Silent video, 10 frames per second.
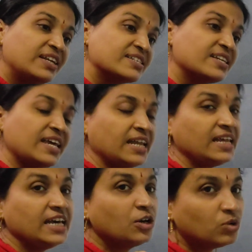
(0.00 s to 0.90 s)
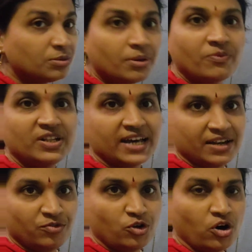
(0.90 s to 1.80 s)
in equilibrium with the
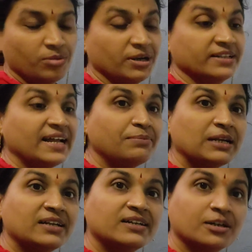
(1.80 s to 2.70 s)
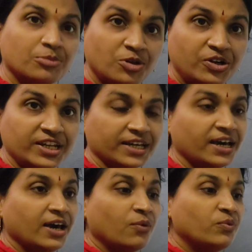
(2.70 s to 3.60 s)
environment, that particular community
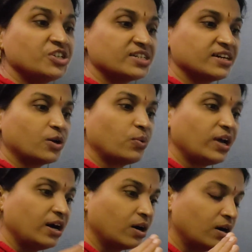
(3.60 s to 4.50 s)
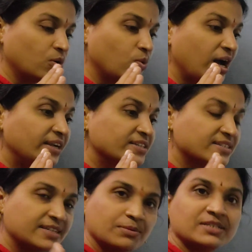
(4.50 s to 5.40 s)
which has acquired
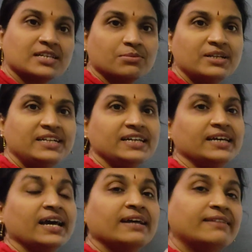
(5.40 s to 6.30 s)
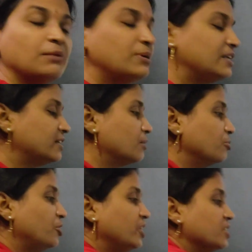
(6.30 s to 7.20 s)
stability, that particular
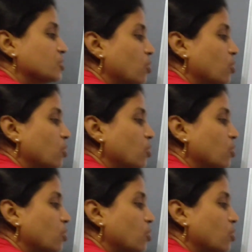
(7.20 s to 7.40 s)
community is